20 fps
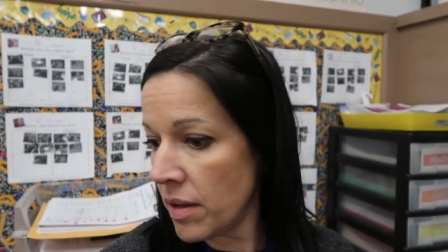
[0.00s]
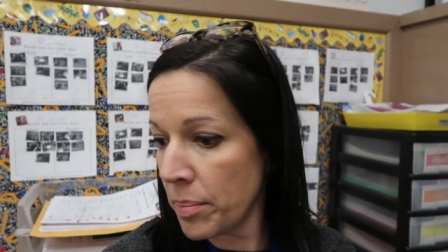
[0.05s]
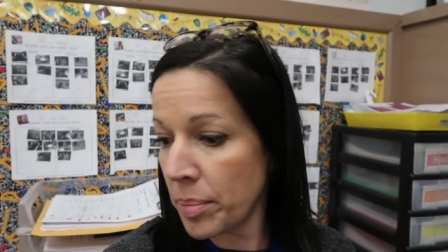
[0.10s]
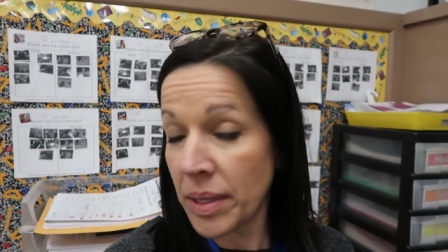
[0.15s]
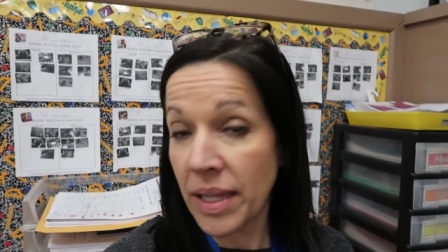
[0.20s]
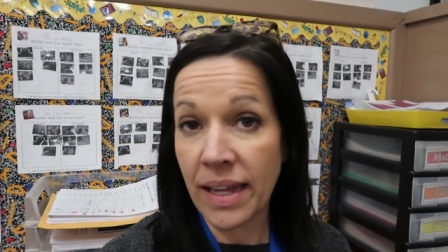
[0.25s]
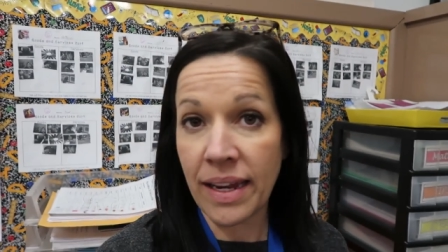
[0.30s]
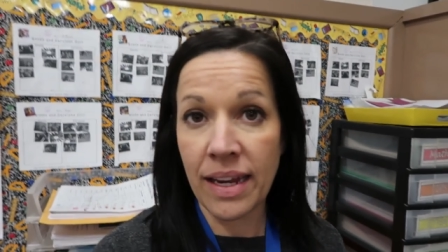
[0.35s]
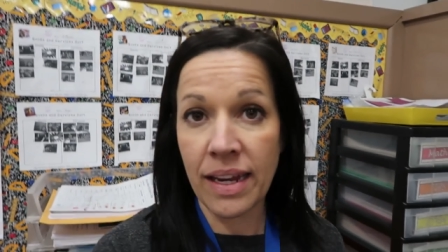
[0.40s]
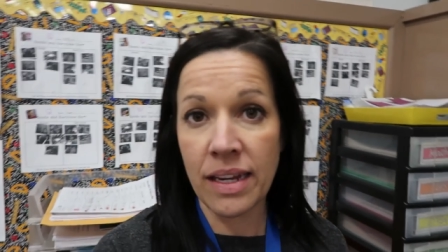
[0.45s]

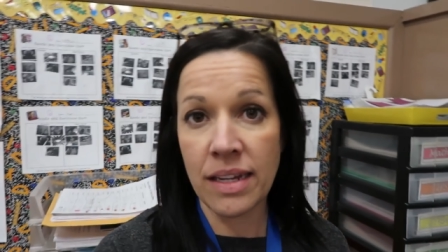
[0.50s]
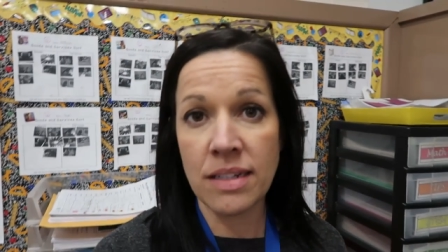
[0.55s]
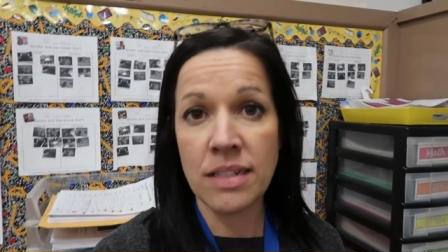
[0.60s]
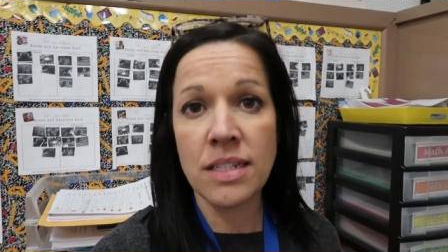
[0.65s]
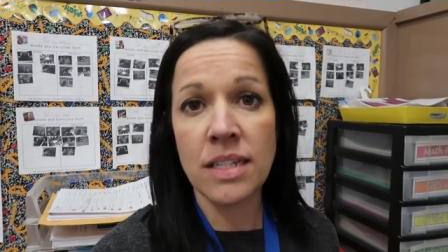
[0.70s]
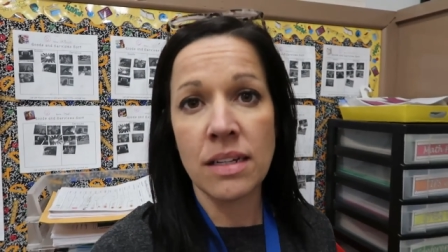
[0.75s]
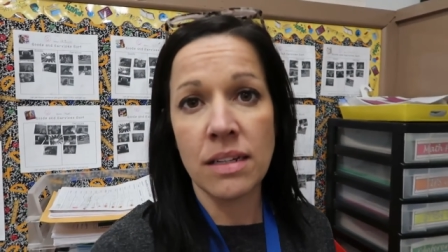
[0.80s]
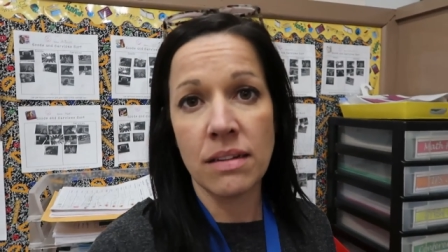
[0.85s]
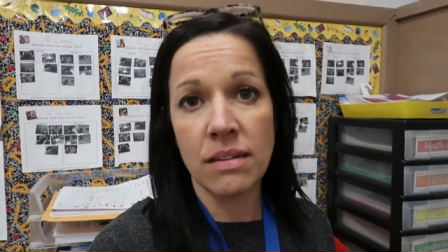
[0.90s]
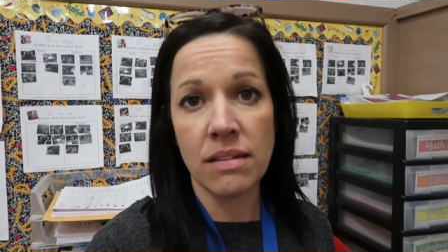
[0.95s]

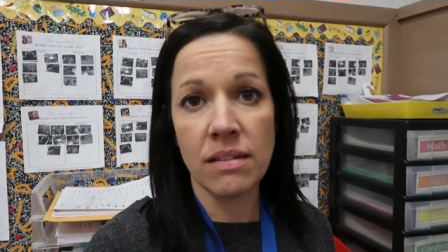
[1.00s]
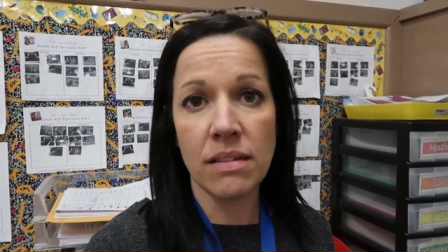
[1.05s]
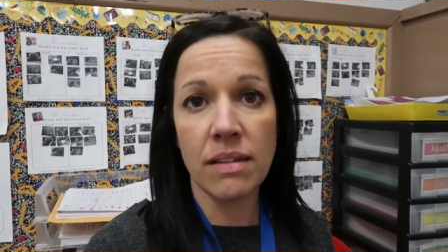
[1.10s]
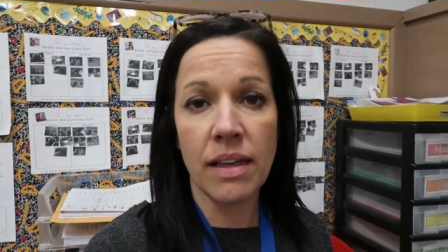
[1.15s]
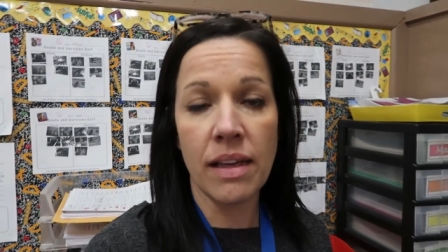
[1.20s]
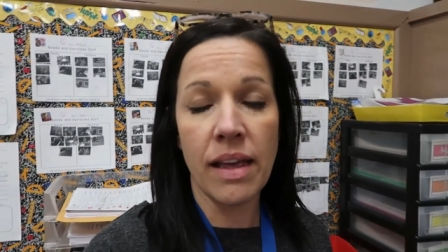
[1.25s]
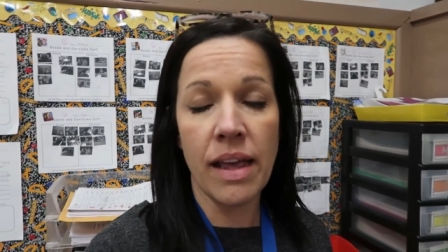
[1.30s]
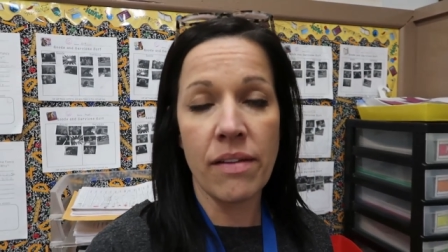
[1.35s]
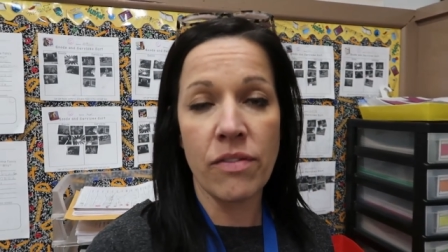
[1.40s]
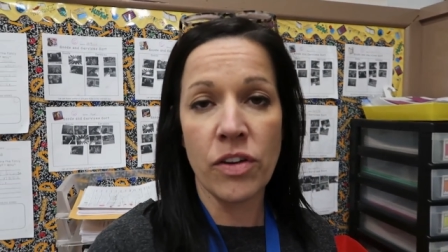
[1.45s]
planned
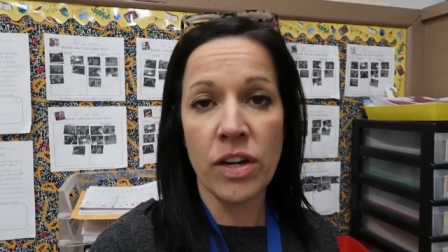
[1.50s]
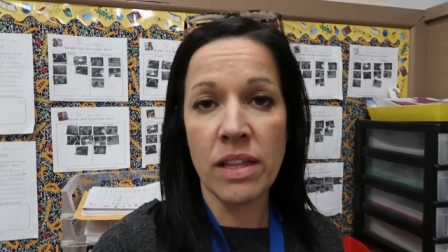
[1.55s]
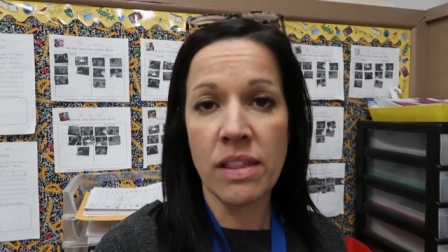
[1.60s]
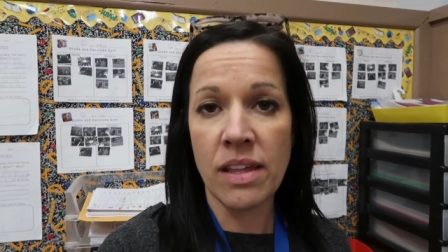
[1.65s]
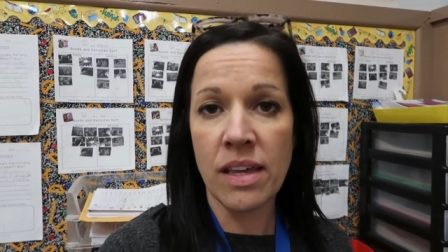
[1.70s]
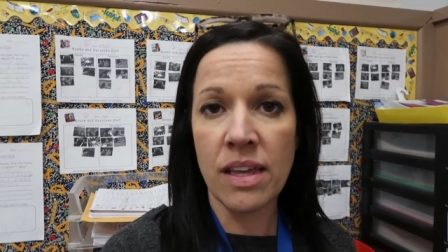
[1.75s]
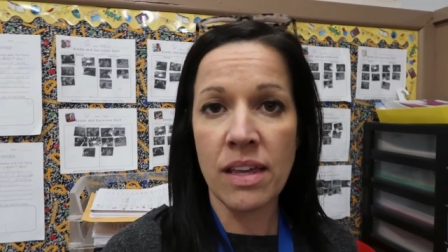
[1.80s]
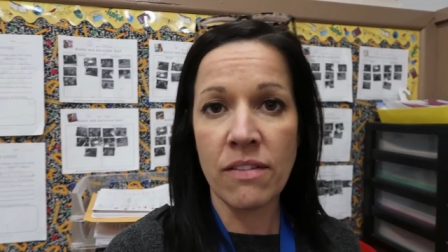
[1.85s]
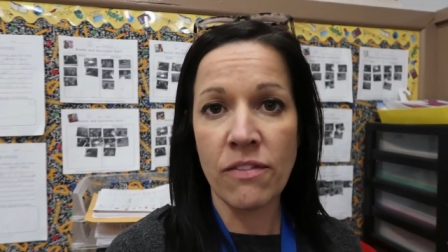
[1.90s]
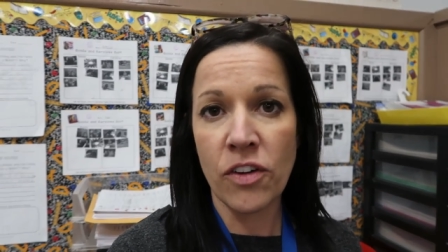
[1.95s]

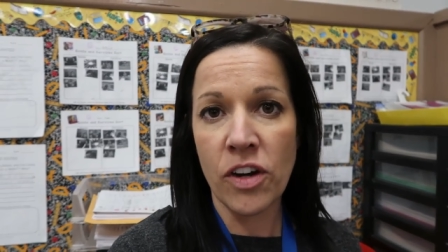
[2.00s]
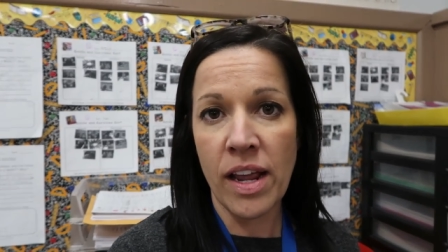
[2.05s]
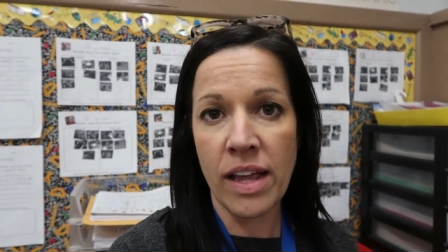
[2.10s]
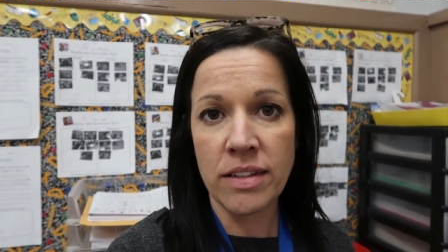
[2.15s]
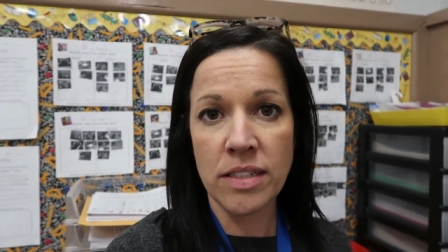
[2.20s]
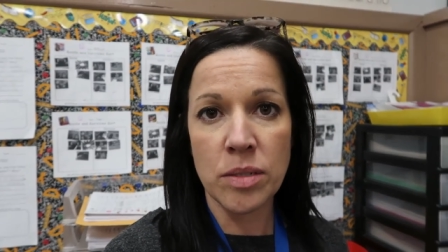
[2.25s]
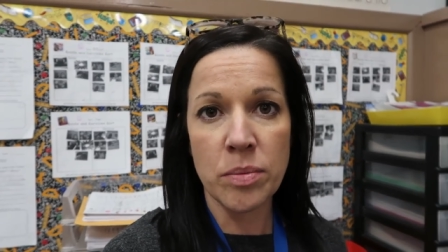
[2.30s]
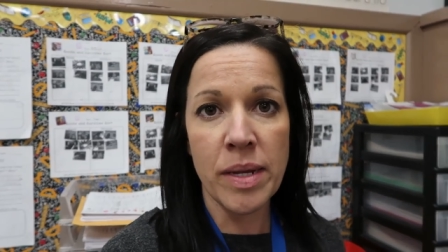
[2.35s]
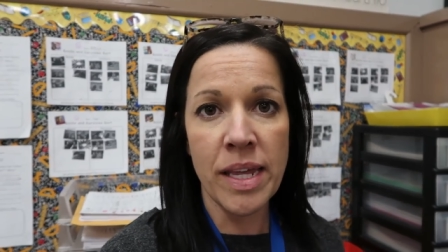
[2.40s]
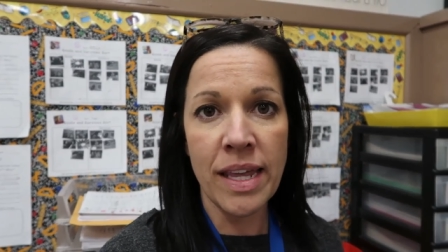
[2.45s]
everything for
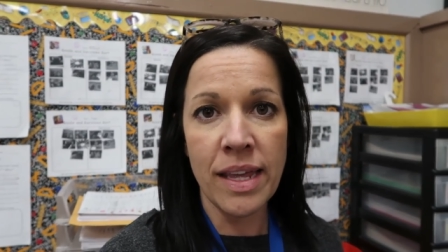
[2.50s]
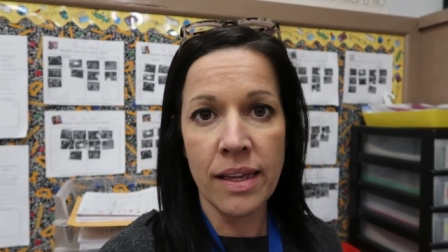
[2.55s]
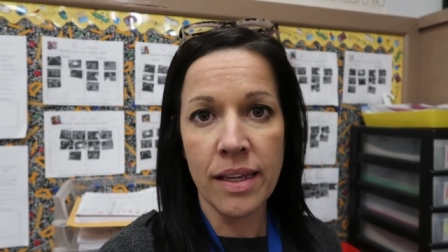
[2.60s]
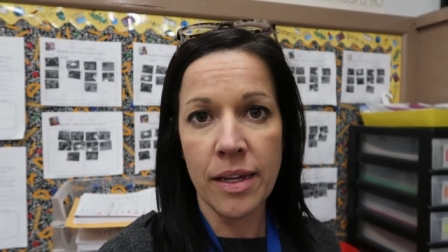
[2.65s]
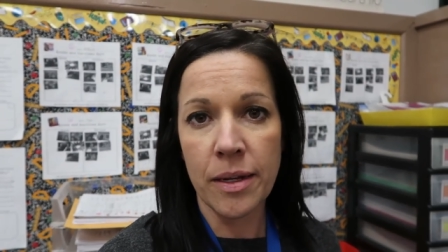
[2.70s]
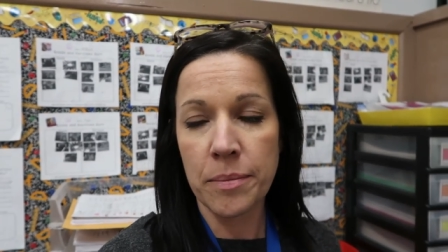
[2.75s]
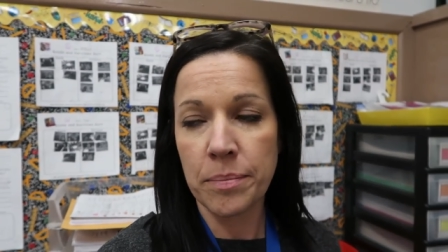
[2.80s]
next week